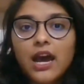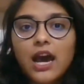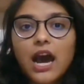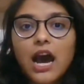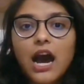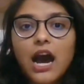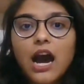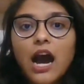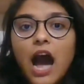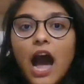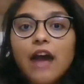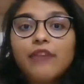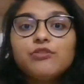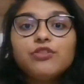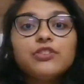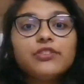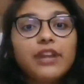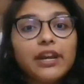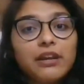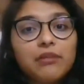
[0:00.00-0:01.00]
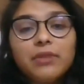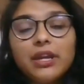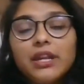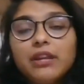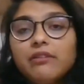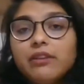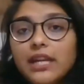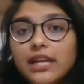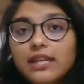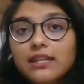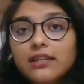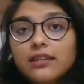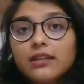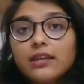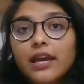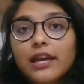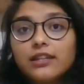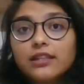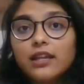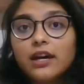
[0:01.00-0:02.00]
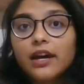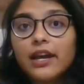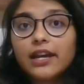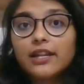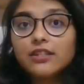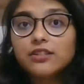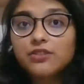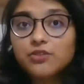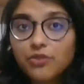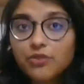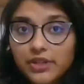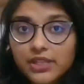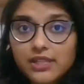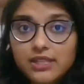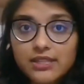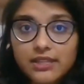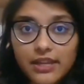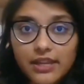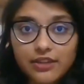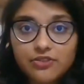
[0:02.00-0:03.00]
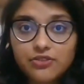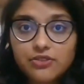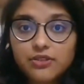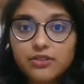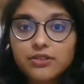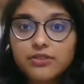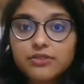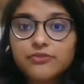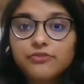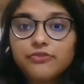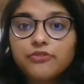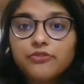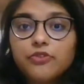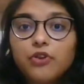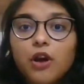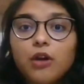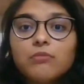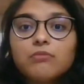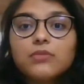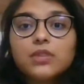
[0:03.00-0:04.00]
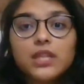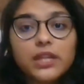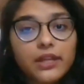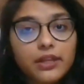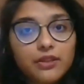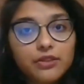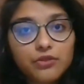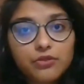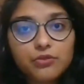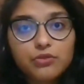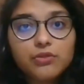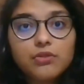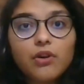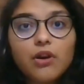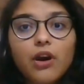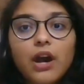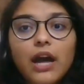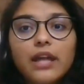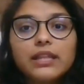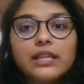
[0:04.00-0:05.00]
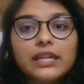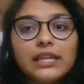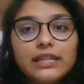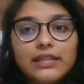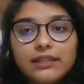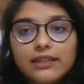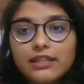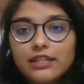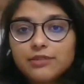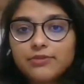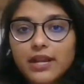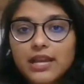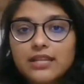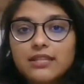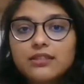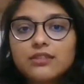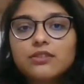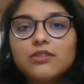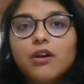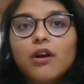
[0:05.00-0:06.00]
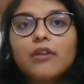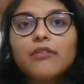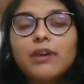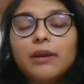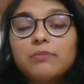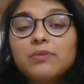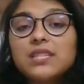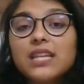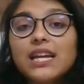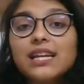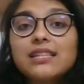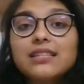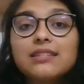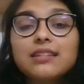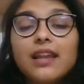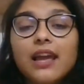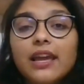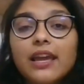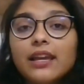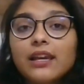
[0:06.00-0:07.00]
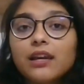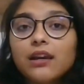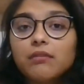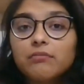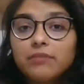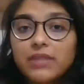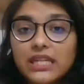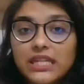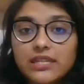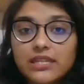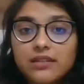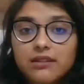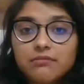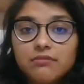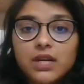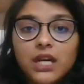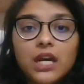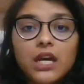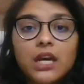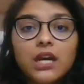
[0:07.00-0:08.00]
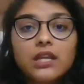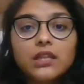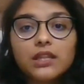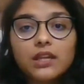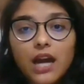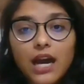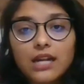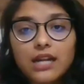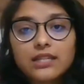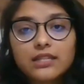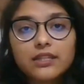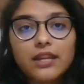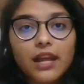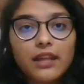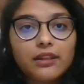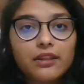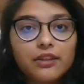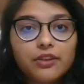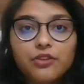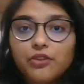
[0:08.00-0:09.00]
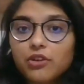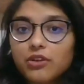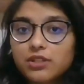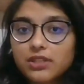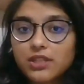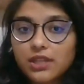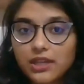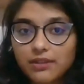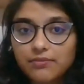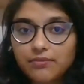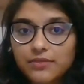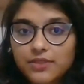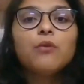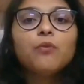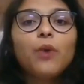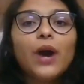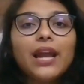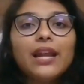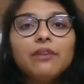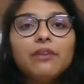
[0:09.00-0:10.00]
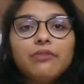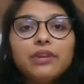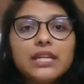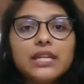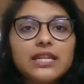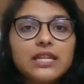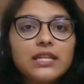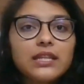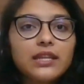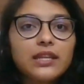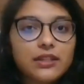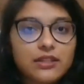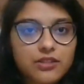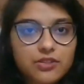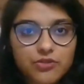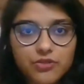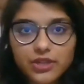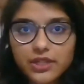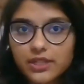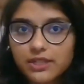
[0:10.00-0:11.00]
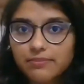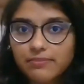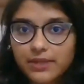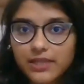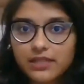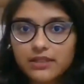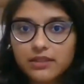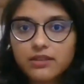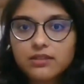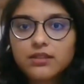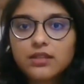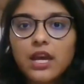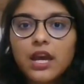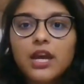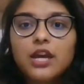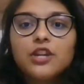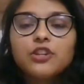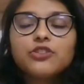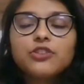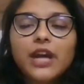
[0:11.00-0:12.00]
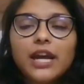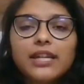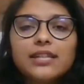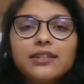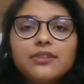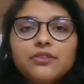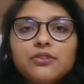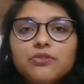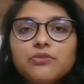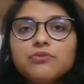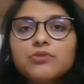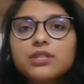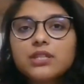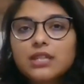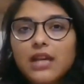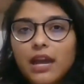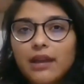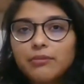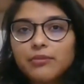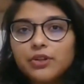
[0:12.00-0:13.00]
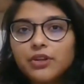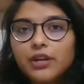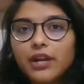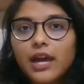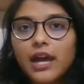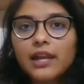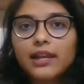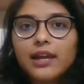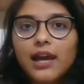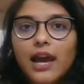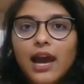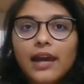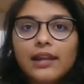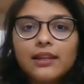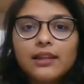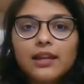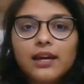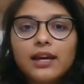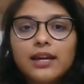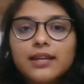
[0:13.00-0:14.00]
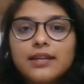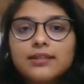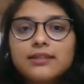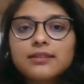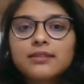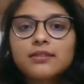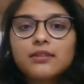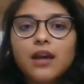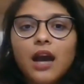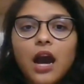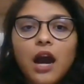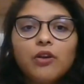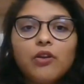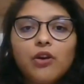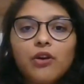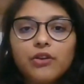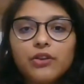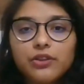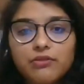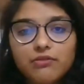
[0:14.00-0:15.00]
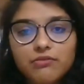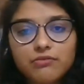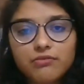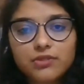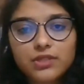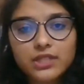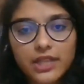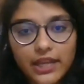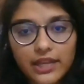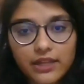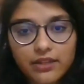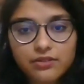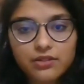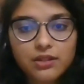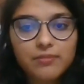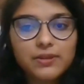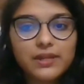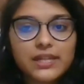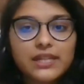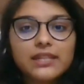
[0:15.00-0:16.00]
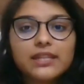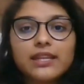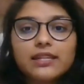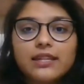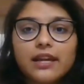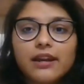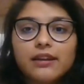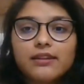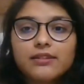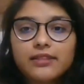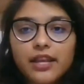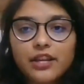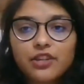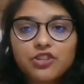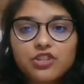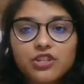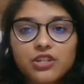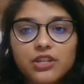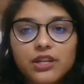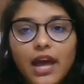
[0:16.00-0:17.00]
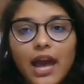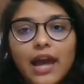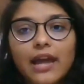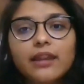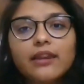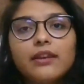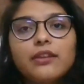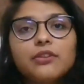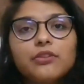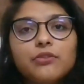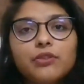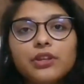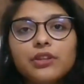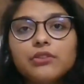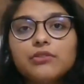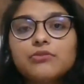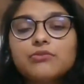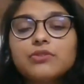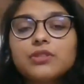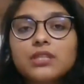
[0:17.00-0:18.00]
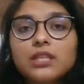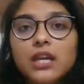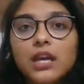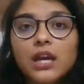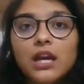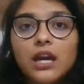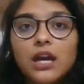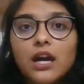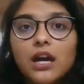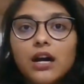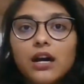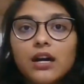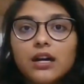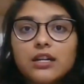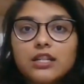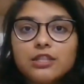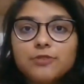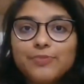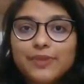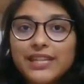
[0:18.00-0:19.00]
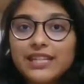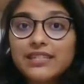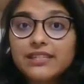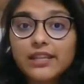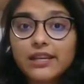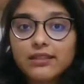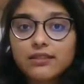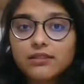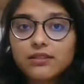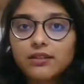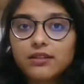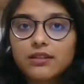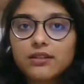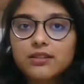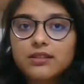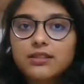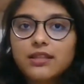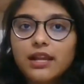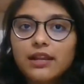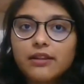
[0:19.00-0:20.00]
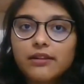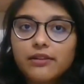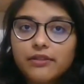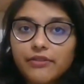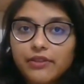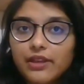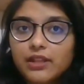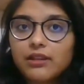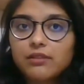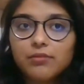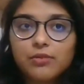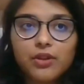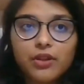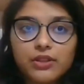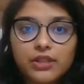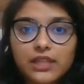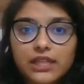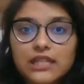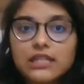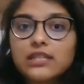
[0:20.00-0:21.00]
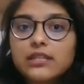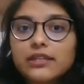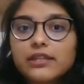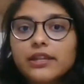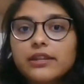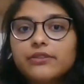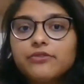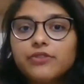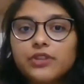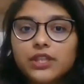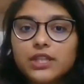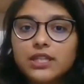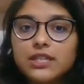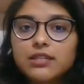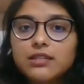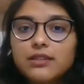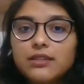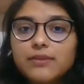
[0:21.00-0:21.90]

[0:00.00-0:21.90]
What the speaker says: I would recommend reading the editorial sections from The Hindu, The Indian Express, or websites like Medium, The Guardian, and The New York Times. While reading the editorial pieces, try to use a timer and analyze how long you take to complete the entire section, and you can use speed testers that are available on the internet for this.